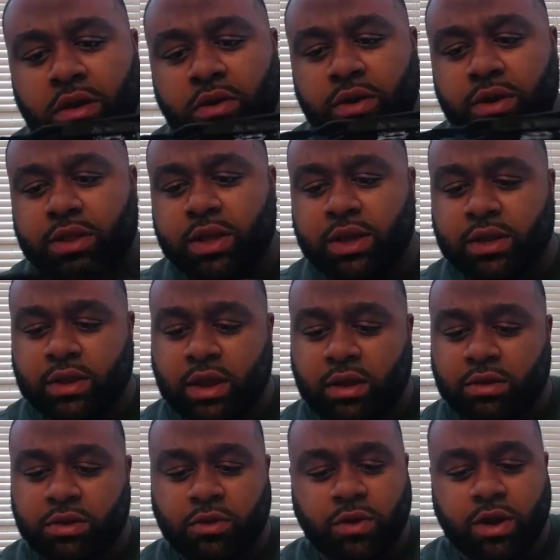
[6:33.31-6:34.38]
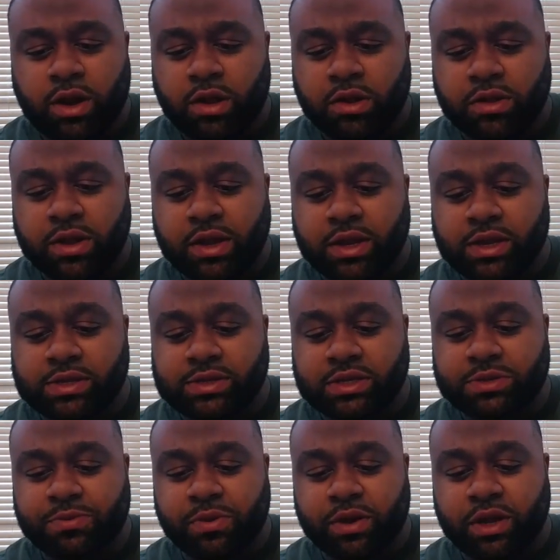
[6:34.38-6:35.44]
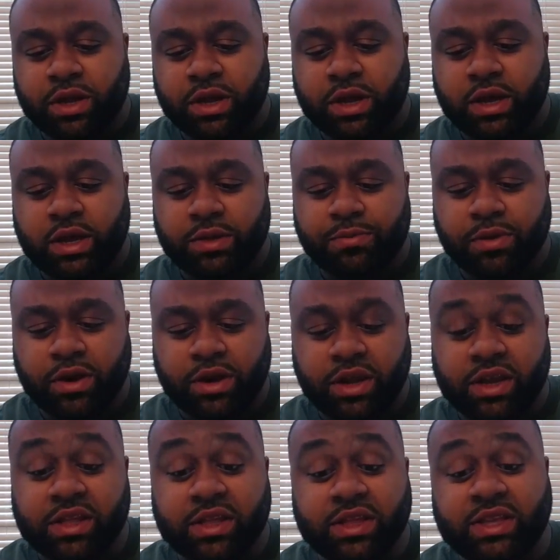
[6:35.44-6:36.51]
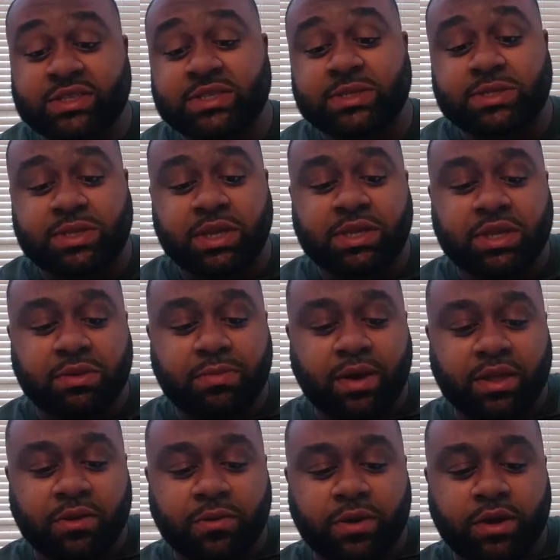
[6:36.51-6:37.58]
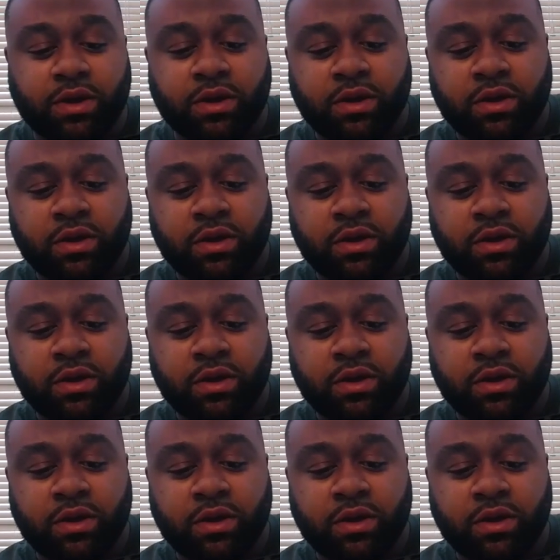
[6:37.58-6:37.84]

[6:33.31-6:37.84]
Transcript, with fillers: what that. I don't know what color that is. That's pretty uh, pretty neat. This is scented, by the way.